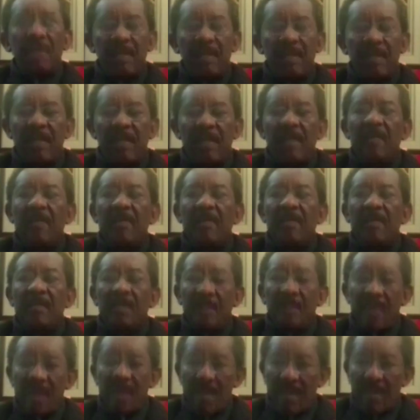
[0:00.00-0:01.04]
Benedict
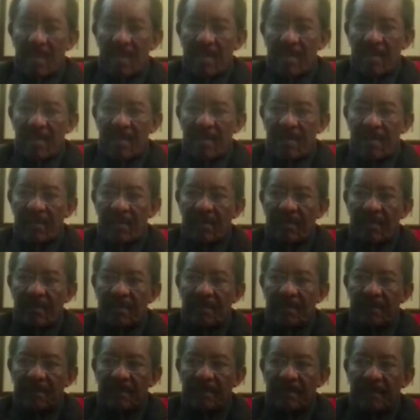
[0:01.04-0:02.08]
Clarke.
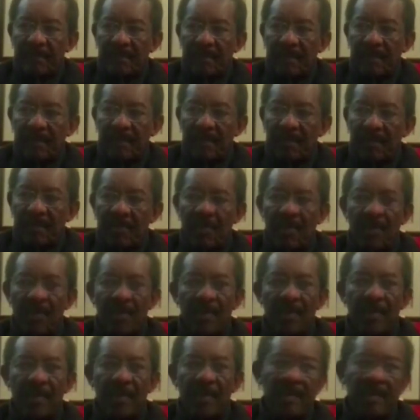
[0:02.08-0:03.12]
Short,
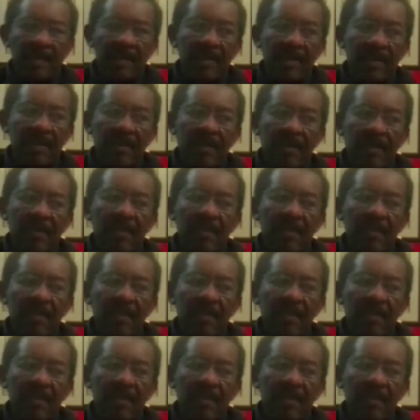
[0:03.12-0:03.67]
you just say